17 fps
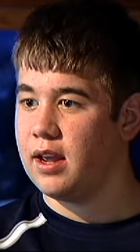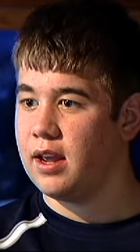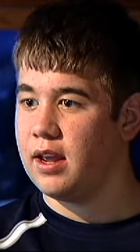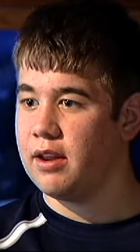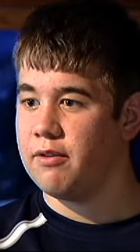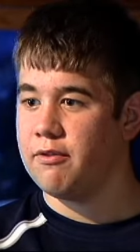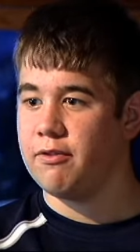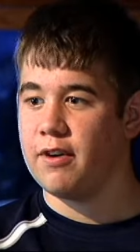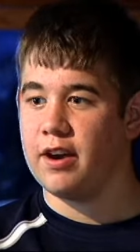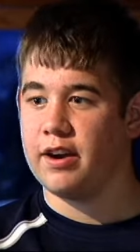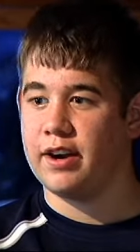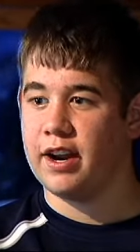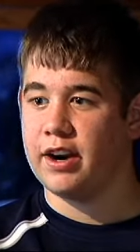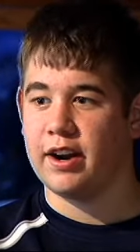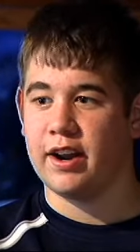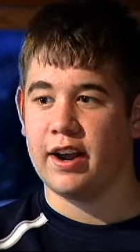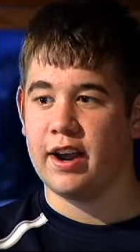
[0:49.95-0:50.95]
and found
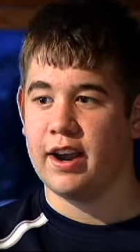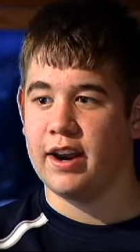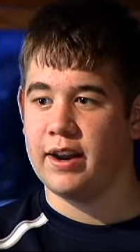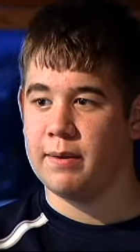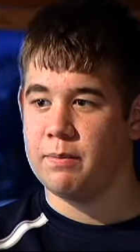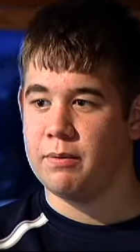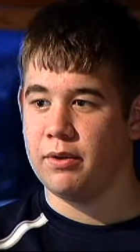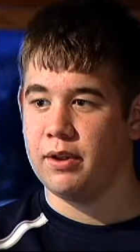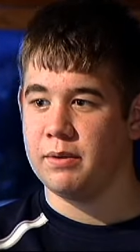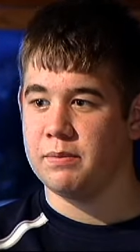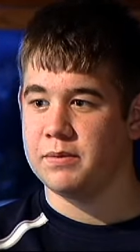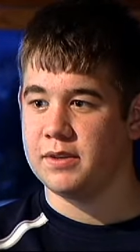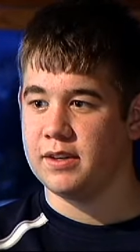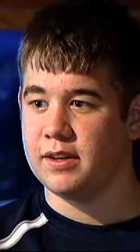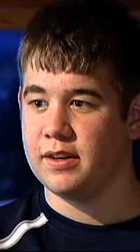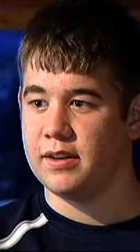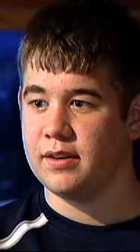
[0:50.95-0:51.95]
out I had
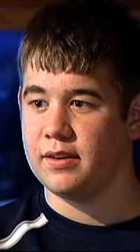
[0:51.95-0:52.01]
epilepsy.